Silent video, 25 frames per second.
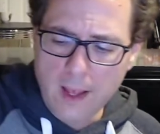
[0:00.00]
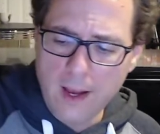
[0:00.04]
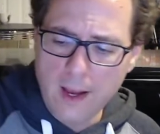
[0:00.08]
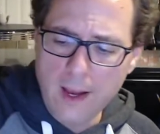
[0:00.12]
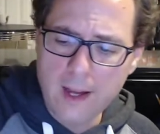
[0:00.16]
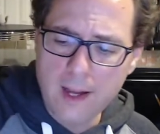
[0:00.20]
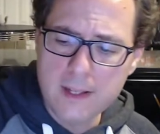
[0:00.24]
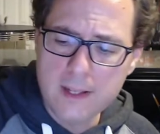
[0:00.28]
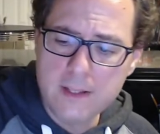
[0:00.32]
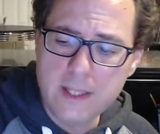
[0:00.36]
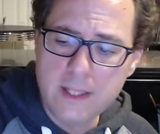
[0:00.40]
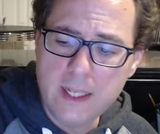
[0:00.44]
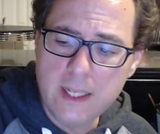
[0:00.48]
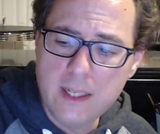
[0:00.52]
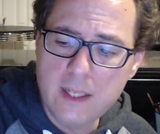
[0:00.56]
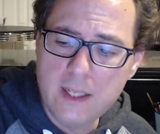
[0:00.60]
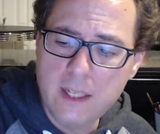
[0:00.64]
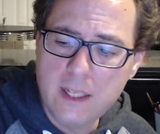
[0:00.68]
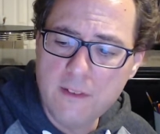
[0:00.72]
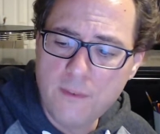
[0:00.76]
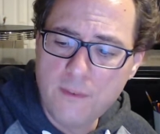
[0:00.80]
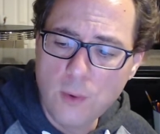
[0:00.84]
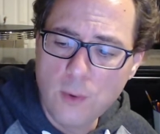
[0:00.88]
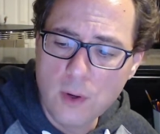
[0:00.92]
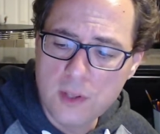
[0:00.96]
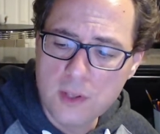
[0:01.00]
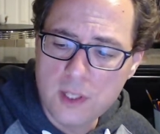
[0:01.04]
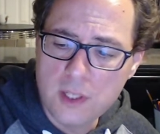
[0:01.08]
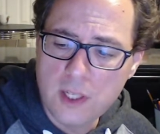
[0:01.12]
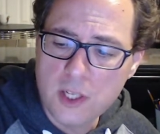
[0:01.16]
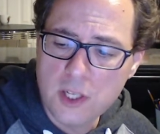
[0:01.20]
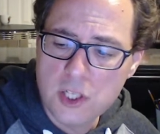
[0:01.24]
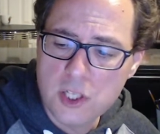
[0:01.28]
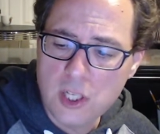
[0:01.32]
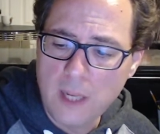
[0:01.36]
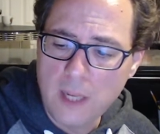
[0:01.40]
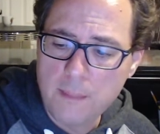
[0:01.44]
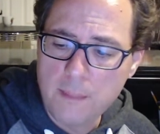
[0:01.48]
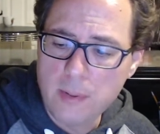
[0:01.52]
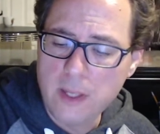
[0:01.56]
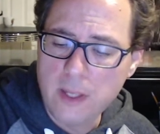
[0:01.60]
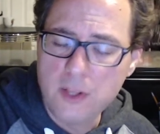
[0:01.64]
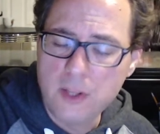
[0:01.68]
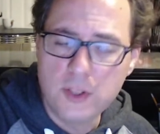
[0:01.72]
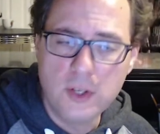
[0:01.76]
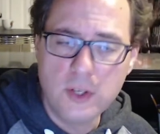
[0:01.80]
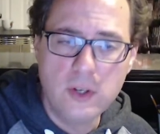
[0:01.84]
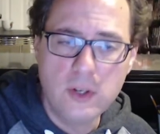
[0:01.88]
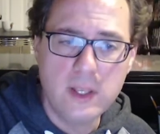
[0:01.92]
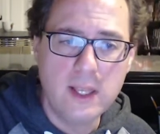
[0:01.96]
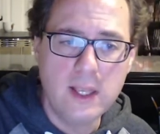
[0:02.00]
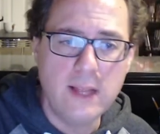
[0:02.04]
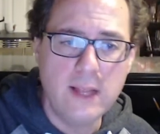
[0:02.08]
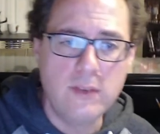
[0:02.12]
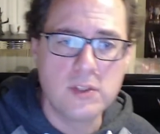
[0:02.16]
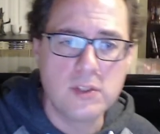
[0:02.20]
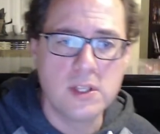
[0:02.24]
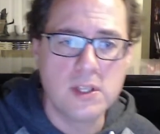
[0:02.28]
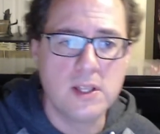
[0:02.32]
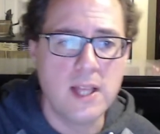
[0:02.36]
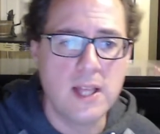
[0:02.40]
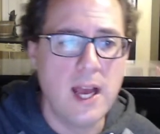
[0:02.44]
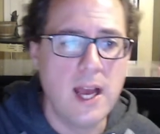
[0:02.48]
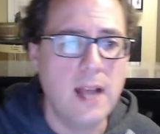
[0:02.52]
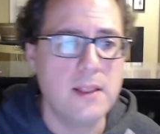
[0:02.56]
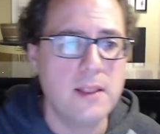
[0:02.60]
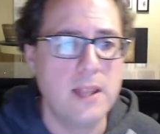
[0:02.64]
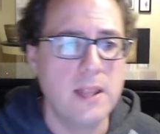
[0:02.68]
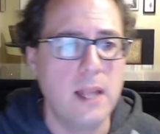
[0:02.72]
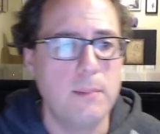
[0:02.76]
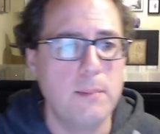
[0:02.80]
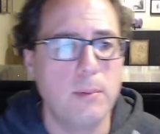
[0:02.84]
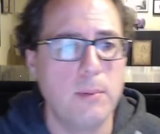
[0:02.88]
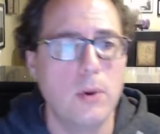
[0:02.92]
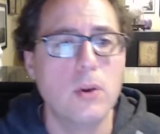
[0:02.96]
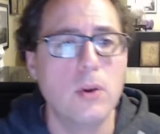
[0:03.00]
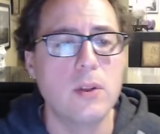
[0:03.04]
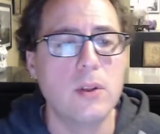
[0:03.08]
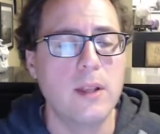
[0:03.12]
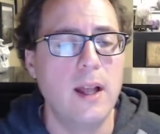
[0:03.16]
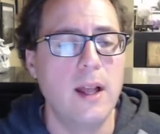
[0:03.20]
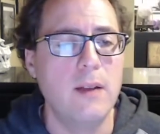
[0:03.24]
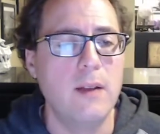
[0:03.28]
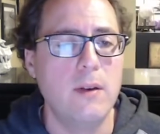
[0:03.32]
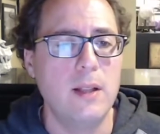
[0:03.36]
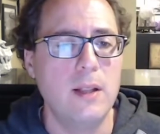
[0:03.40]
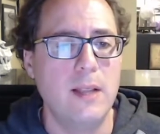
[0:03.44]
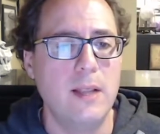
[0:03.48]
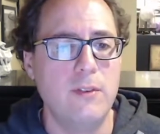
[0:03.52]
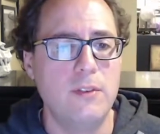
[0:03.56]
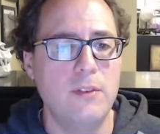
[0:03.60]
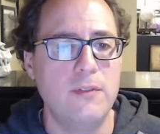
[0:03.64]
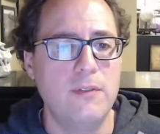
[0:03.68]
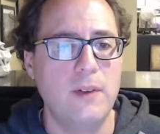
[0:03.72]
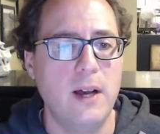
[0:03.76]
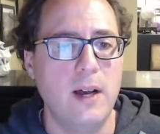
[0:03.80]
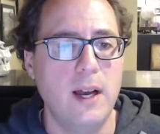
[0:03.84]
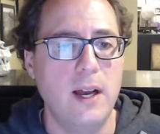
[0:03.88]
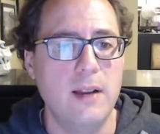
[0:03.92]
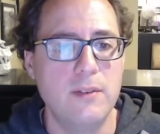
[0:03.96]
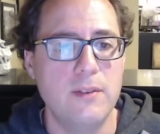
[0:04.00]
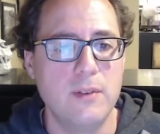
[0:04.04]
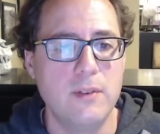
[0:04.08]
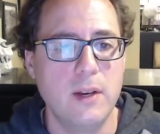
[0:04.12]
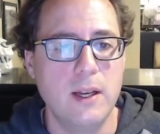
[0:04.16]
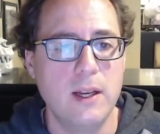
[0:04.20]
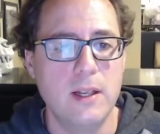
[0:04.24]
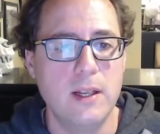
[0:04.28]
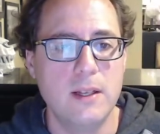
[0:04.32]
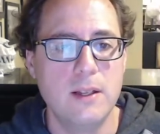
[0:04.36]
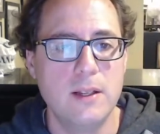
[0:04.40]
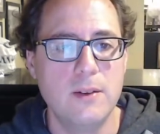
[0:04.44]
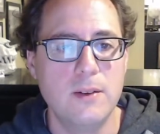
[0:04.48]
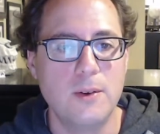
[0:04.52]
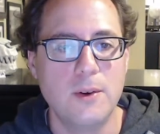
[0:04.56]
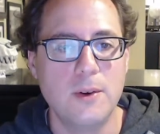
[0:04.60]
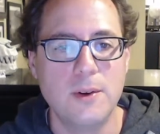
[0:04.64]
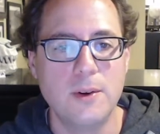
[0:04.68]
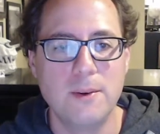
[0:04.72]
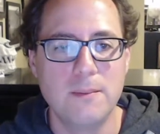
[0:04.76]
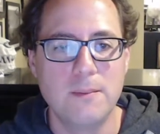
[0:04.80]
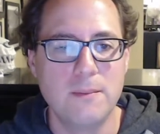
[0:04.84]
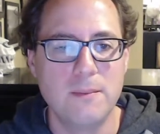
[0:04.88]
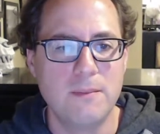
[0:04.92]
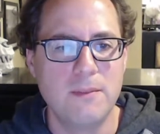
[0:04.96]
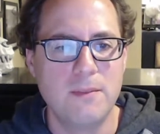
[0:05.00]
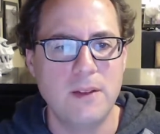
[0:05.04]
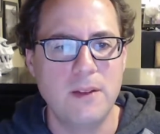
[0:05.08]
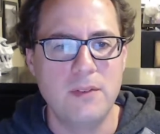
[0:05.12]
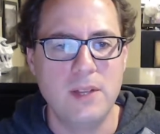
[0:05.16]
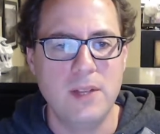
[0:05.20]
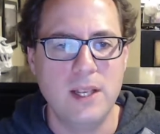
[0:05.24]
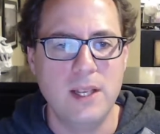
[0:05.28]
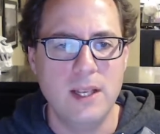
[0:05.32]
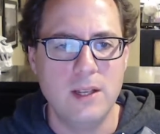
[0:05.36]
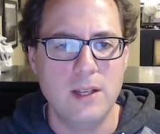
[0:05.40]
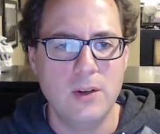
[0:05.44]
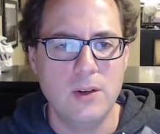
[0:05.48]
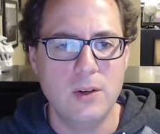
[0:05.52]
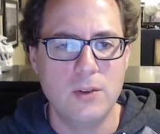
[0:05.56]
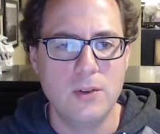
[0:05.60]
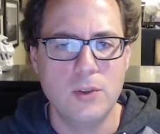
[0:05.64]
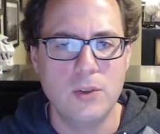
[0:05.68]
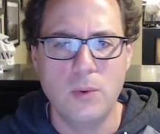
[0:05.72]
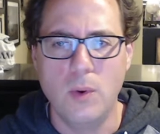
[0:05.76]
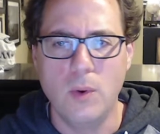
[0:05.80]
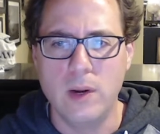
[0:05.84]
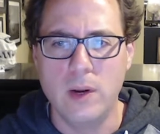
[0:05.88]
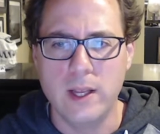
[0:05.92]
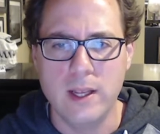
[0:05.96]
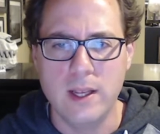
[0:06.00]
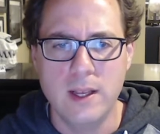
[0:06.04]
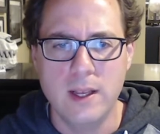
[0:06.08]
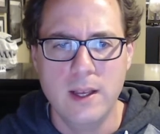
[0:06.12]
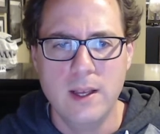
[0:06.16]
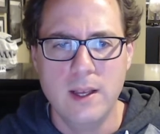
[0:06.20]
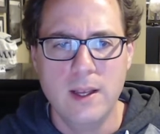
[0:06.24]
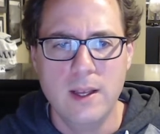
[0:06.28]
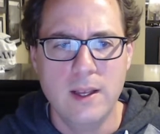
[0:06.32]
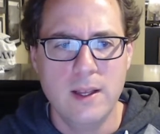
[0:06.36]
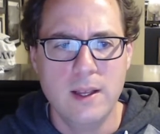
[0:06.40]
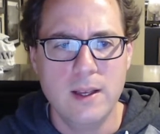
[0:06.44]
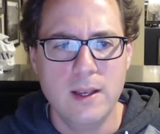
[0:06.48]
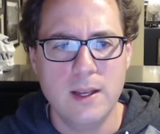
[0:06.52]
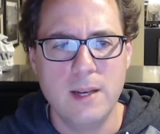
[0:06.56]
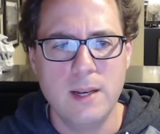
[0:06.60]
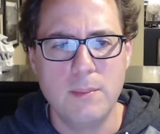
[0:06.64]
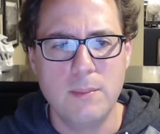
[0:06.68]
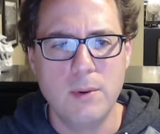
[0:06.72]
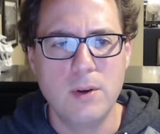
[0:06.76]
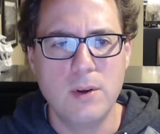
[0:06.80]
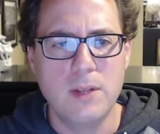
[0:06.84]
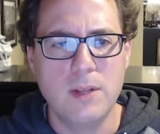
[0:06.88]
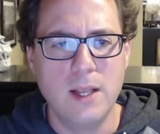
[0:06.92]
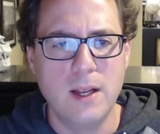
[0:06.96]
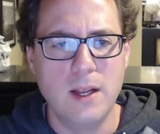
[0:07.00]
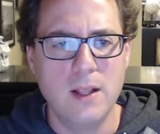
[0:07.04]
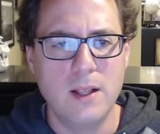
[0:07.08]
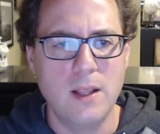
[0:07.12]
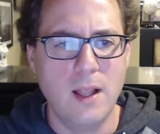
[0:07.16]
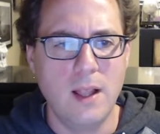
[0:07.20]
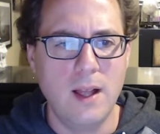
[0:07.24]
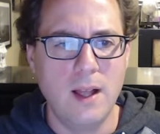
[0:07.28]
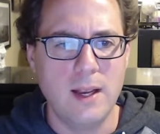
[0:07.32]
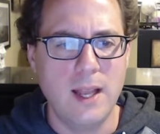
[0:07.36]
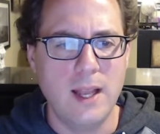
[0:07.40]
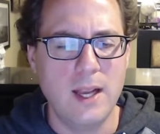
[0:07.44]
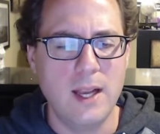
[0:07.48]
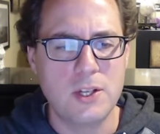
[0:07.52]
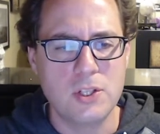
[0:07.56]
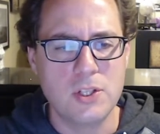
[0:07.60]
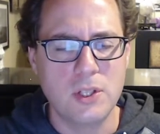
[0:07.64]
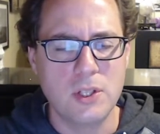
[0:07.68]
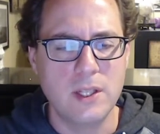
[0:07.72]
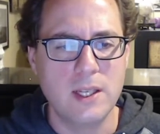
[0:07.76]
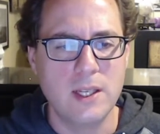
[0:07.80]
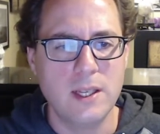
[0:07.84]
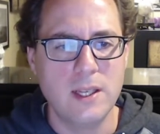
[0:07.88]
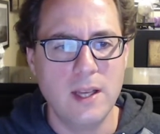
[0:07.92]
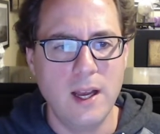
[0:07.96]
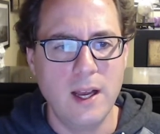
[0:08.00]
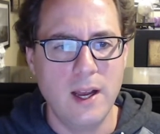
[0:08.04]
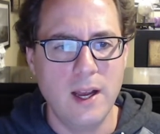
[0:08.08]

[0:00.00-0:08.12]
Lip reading: D&D 4th edition, I played 30 levels of that. That broke down around level 5, right? Or 15 or 20. Kind of broke down a lot, actually.